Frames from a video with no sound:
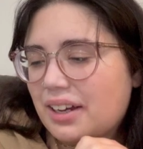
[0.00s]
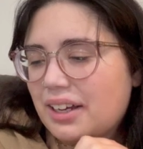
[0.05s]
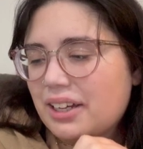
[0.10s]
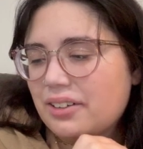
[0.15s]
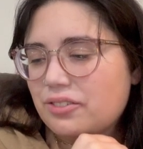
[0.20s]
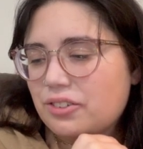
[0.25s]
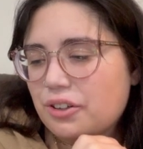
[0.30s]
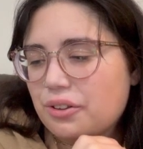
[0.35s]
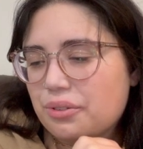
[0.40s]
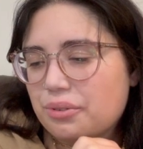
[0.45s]
I
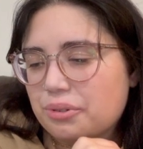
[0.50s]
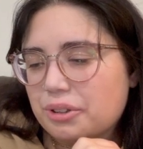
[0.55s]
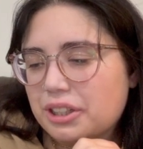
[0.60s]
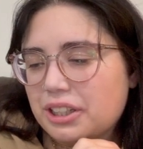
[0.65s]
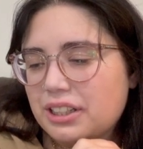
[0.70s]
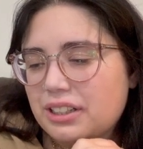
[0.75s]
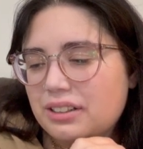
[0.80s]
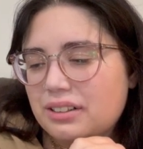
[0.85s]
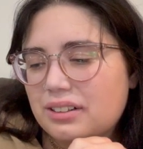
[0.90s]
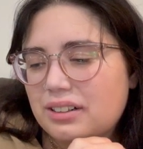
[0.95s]
gave it a
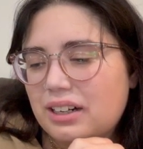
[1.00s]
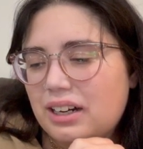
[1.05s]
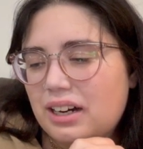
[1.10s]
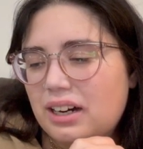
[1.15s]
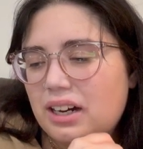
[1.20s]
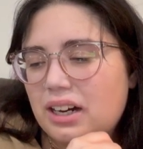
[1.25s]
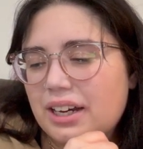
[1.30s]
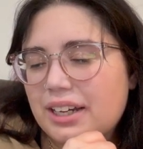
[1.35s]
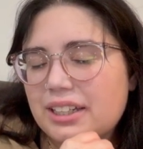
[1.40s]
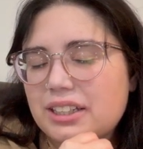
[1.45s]
3.
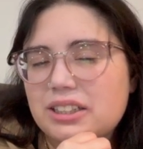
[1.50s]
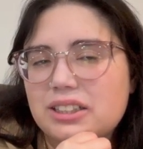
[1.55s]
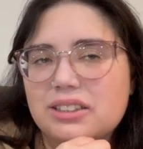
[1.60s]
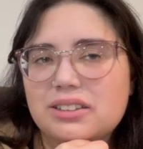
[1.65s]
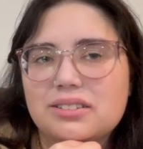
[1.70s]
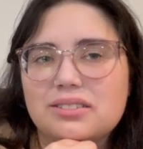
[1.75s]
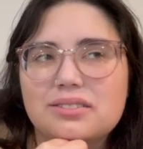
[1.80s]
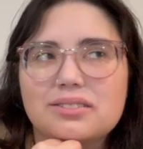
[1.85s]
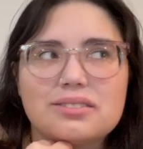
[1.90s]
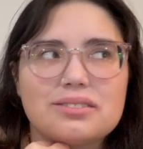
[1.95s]
I